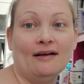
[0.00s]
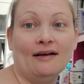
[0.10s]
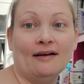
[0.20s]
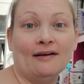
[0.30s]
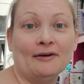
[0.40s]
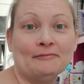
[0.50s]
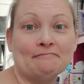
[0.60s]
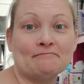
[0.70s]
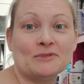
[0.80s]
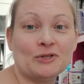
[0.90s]

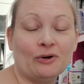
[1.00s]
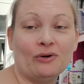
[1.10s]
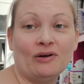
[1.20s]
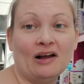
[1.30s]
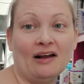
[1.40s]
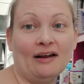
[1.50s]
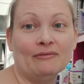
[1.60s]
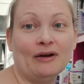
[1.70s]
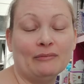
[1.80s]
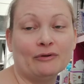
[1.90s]
So I
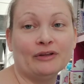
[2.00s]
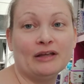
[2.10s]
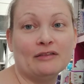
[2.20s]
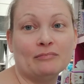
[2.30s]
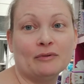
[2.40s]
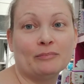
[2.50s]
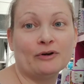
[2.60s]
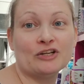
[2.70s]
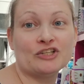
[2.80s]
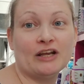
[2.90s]
really
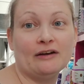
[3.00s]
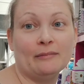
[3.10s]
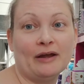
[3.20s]
appreciate them.